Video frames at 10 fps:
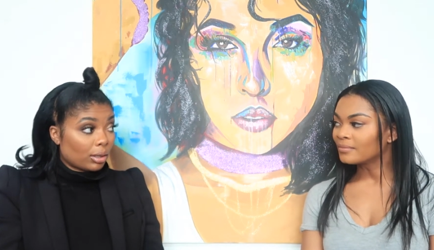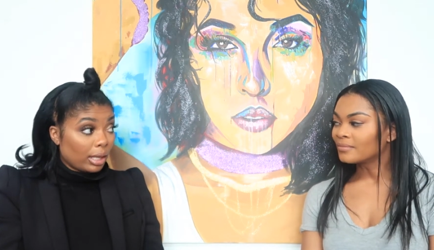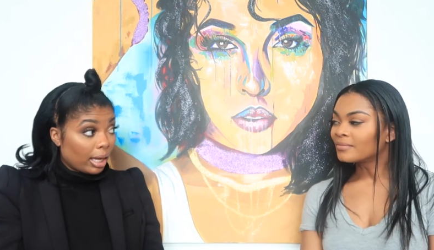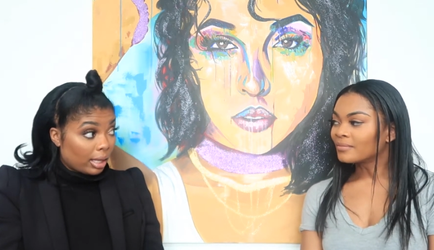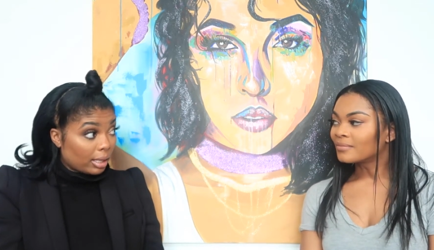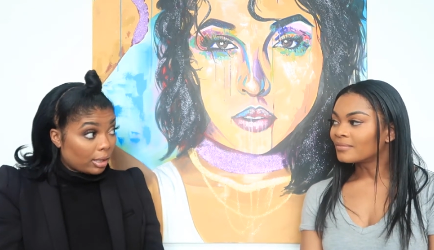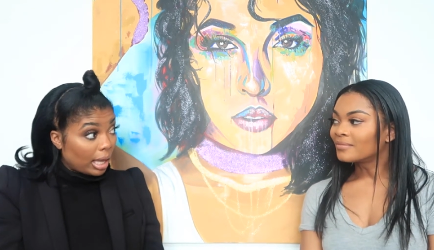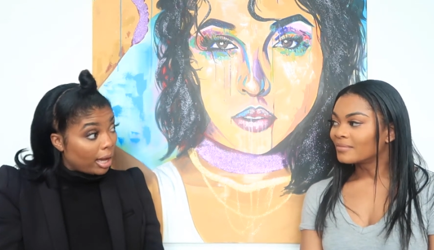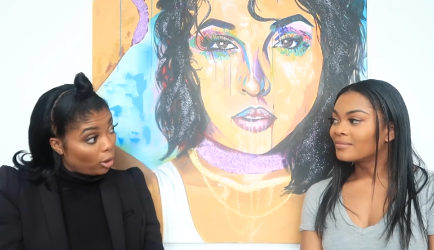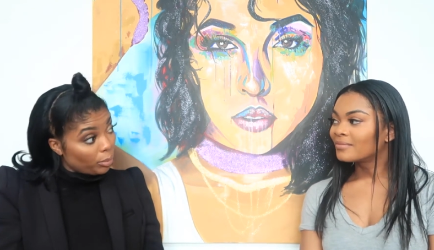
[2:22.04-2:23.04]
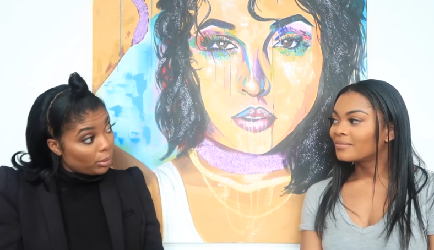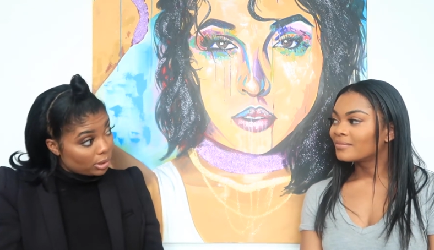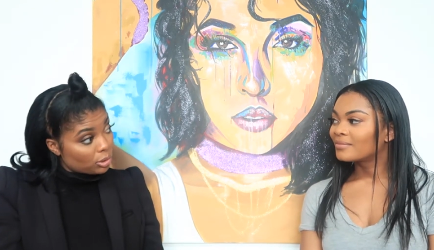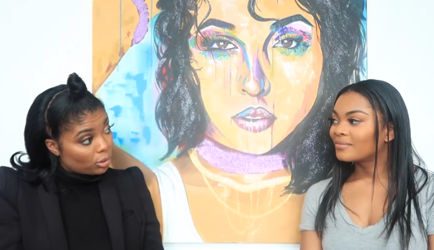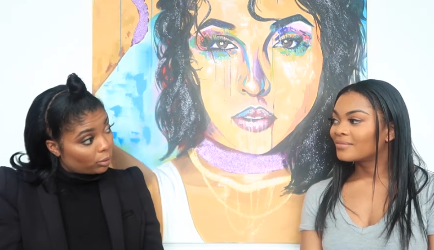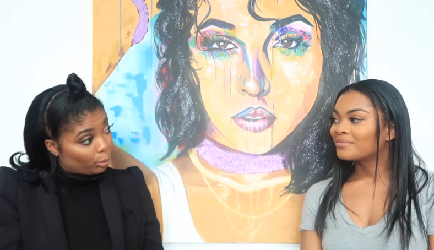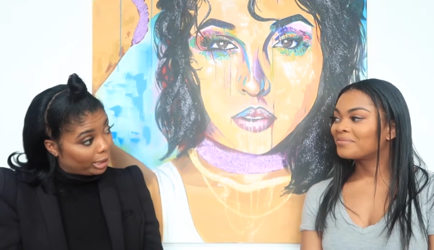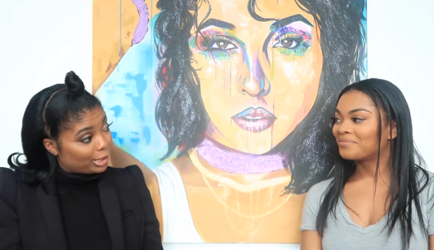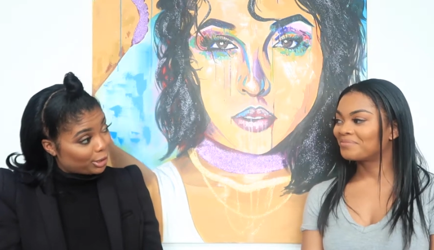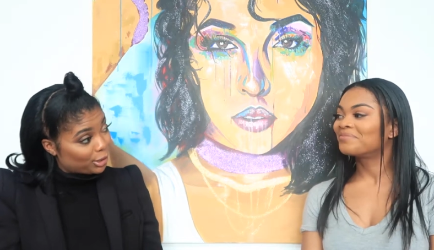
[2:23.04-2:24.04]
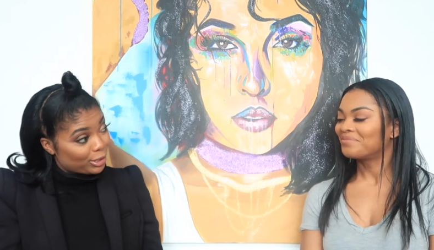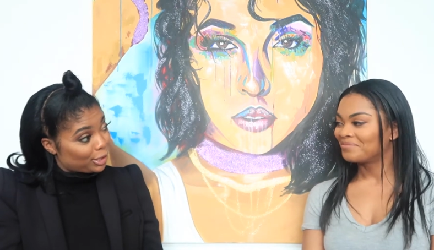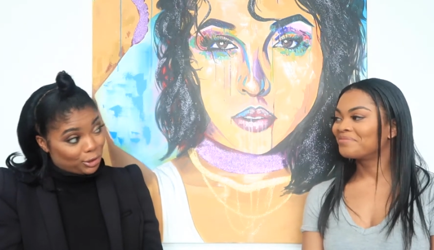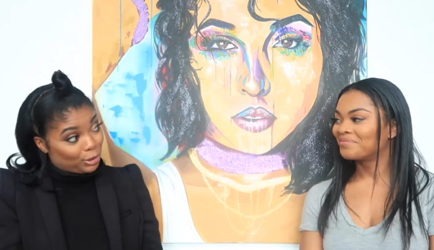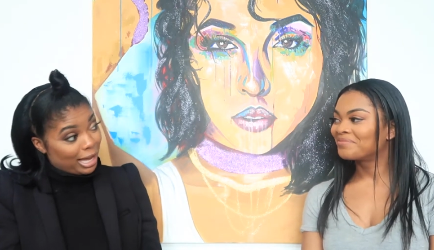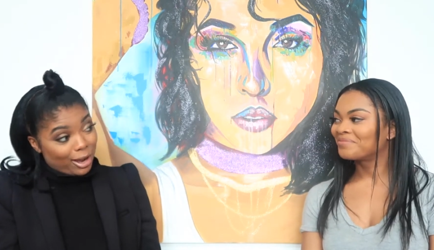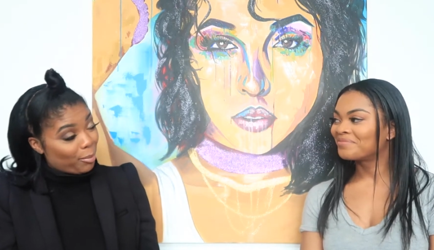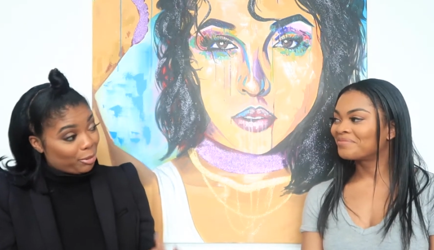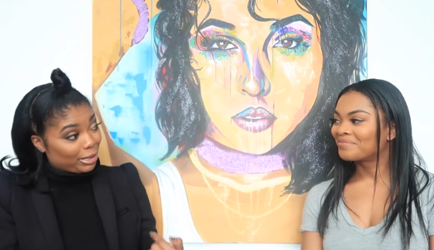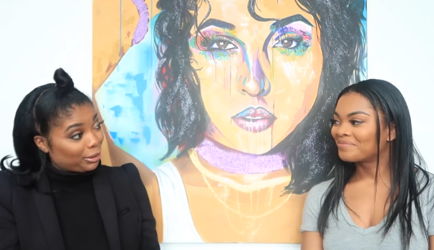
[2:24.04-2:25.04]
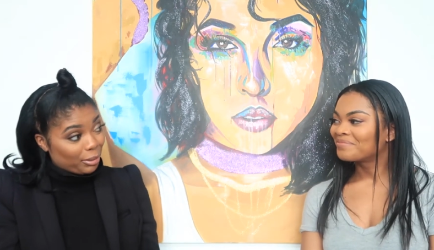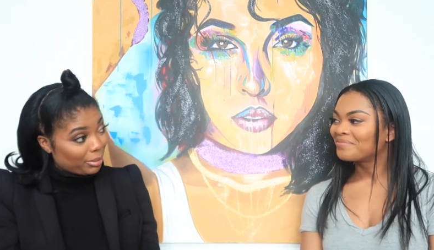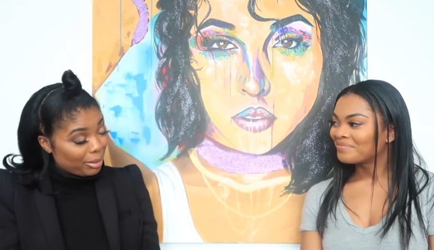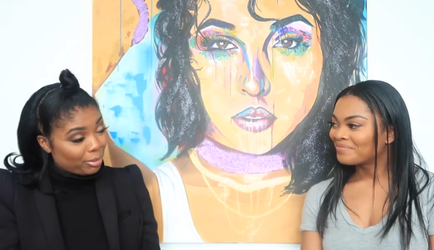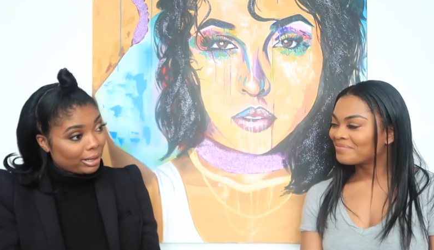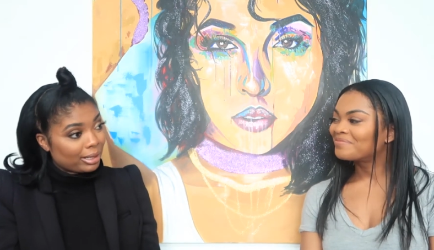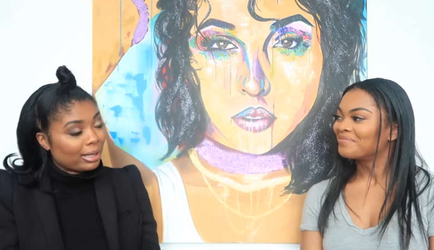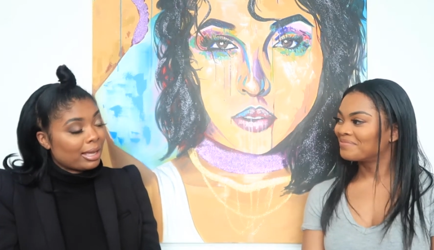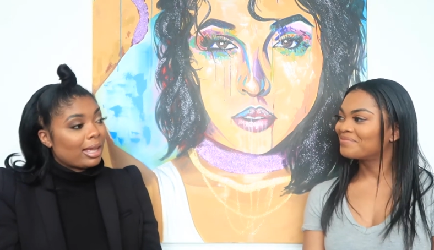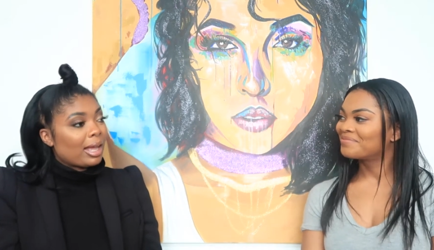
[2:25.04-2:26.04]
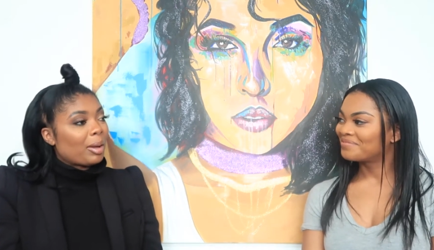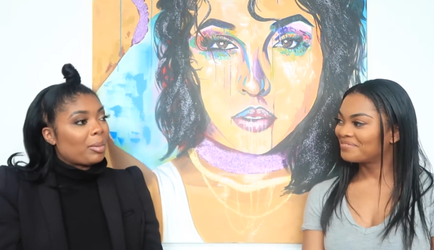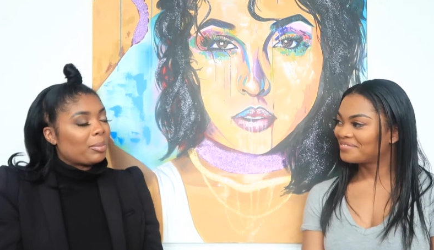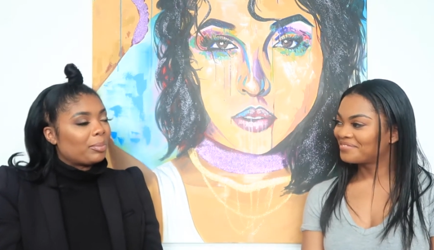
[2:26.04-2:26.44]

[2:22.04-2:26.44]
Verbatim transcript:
Speaker 1: yeah, I hope you went to school for brain mm-hmm. surgery because you're not operating on my brain. Mm-hmm.